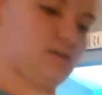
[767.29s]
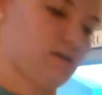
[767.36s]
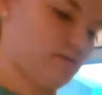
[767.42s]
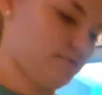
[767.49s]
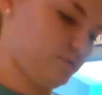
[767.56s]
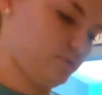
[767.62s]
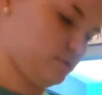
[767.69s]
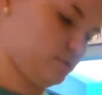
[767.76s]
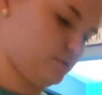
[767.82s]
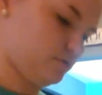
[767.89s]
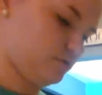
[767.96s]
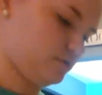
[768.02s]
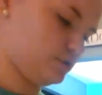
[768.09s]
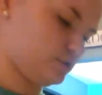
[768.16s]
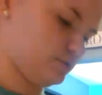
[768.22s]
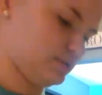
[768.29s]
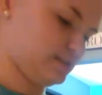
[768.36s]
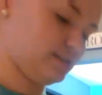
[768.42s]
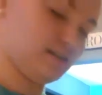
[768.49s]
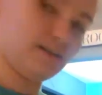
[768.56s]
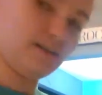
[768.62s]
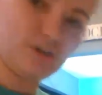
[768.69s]
and fold them over so
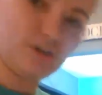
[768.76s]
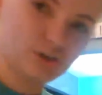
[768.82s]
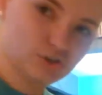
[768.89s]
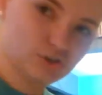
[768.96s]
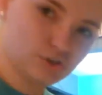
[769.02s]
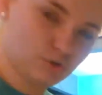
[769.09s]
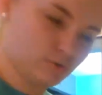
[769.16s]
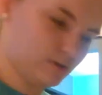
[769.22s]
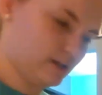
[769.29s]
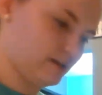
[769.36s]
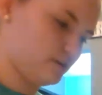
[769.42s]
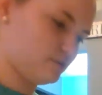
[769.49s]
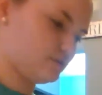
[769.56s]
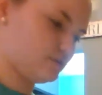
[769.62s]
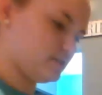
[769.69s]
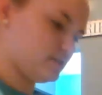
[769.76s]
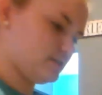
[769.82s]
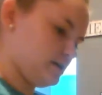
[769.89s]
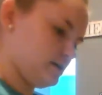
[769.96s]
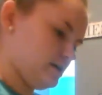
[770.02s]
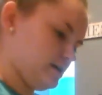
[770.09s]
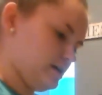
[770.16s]
it's 2 layers.
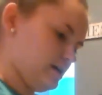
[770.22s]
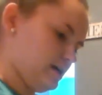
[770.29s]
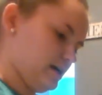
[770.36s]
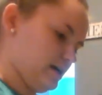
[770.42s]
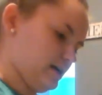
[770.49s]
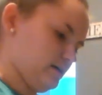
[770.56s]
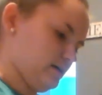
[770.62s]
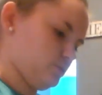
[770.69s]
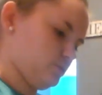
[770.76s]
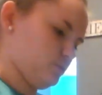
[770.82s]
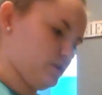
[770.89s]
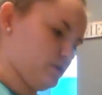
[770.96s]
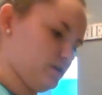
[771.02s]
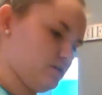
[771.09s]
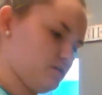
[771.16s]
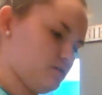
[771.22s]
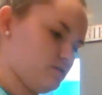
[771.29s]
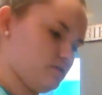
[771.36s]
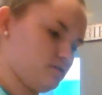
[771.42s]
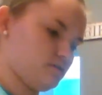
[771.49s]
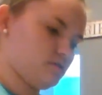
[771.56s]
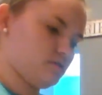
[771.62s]
And I'm going
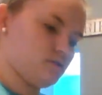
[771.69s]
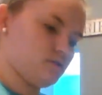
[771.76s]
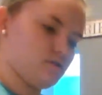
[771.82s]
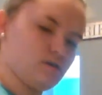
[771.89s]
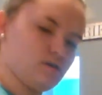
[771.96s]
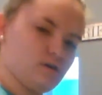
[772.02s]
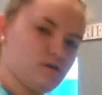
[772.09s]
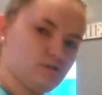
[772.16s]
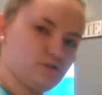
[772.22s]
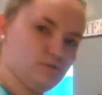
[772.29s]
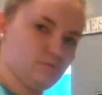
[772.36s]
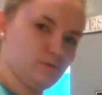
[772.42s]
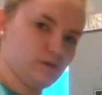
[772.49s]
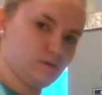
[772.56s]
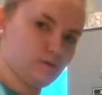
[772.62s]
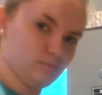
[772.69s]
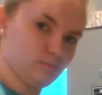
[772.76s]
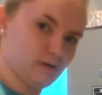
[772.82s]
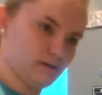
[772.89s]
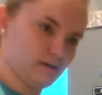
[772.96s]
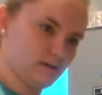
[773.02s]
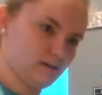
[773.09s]
to peel
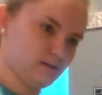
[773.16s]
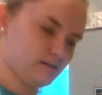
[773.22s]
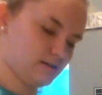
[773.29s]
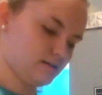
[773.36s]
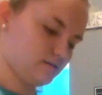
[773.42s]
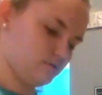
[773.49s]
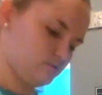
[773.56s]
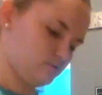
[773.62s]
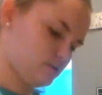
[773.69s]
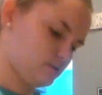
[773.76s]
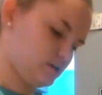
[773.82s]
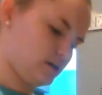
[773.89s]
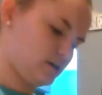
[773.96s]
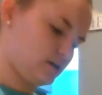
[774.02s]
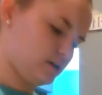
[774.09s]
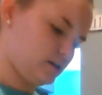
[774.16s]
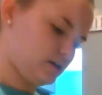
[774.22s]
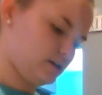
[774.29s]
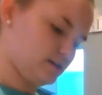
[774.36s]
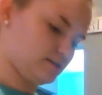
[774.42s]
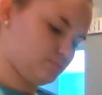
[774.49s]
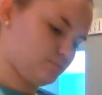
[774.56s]
my egg now.
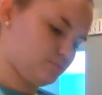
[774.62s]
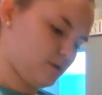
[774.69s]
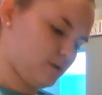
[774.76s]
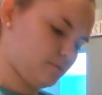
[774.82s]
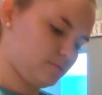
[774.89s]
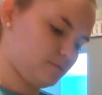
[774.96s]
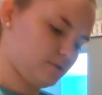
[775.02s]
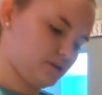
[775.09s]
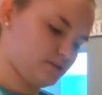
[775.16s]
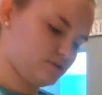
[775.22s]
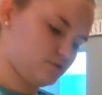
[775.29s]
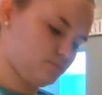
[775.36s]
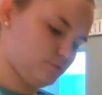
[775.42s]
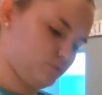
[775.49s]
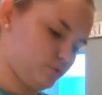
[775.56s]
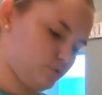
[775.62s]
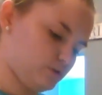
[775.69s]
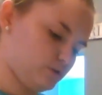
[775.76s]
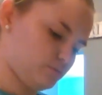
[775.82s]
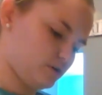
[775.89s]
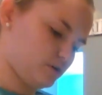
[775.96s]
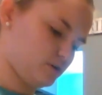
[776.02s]
This is probably a super boring
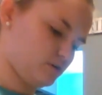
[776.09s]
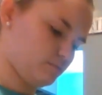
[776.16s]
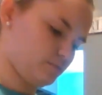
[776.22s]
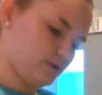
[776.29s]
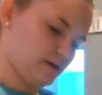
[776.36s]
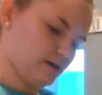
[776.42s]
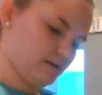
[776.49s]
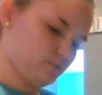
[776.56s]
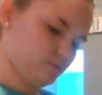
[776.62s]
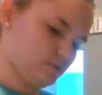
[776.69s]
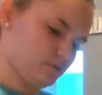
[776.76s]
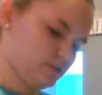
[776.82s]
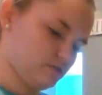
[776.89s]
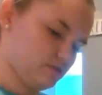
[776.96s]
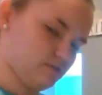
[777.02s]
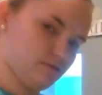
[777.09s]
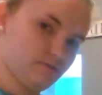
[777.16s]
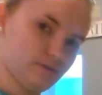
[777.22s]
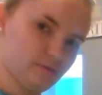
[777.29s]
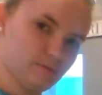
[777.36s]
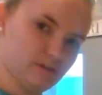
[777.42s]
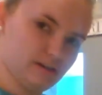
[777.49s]
part, but I'm going to
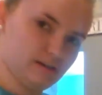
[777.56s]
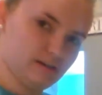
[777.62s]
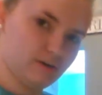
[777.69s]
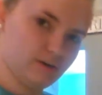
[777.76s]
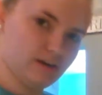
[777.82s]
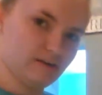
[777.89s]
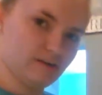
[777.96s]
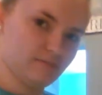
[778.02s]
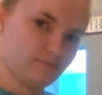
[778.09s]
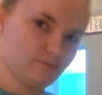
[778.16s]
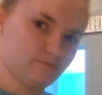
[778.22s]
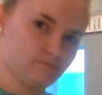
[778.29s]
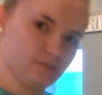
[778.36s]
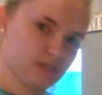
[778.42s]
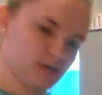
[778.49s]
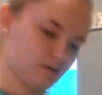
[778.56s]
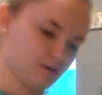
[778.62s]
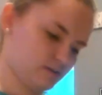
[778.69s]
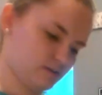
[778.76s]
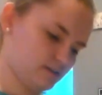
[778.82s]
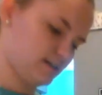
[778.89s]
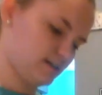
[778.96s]
film it anyway. If
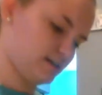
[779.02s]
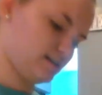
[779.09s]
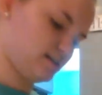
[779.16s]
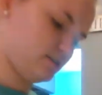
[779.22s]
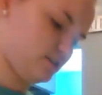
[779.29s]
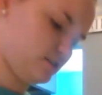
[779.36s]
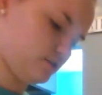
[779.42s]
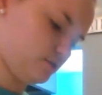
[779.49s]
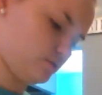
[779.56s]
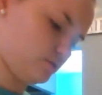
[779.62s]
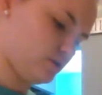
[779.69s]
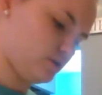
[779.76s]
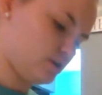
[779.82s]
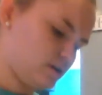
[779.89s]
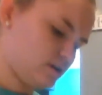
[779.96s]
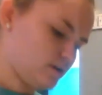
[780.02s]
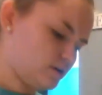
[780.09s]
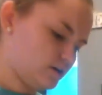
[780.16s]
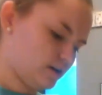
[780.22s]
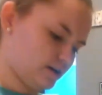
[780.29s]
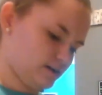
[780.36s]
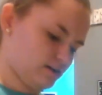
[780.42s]
Talitha decides it's too
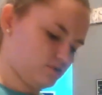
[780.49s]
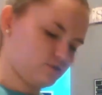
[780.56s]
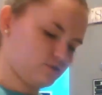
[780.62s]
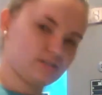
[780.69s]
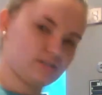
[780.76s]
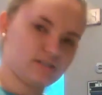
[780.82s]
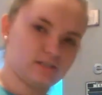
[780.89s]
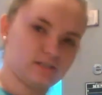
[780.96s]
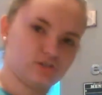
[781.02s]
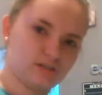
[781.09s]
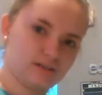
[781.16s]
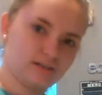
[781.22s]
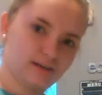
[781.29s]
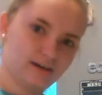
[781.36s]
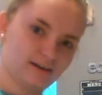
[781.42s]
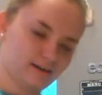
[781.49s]
uninteresting, she can cut